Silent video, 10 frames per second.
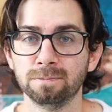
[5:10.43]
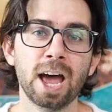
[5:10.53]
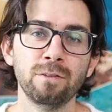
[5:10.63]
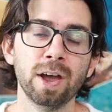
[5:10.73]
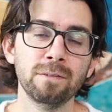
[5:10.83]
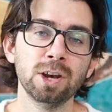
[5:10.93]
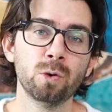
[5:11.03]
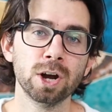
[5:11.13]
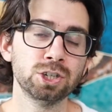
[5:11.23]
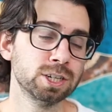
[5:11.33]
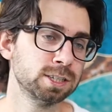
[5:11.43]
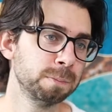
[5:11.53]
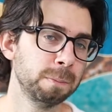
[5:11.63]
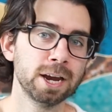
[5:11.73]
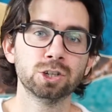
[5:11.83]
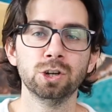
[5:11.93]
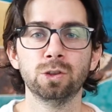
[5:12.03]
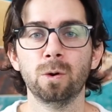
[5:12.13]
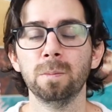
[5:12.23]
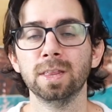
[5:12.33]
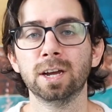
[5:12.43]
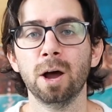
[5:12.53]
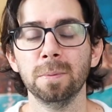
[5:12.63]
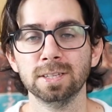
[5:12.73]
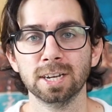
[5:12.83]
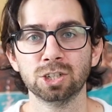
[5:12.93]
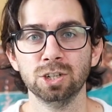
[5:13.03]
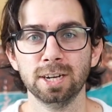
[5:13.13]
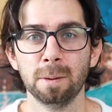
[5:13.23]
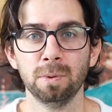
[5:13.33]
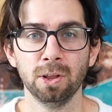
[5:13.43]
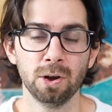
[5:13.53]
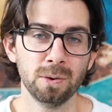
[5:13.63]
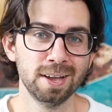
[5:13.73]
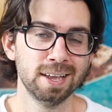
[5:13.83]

Now, if you have any questions, make sure to throw them in the comment section down below.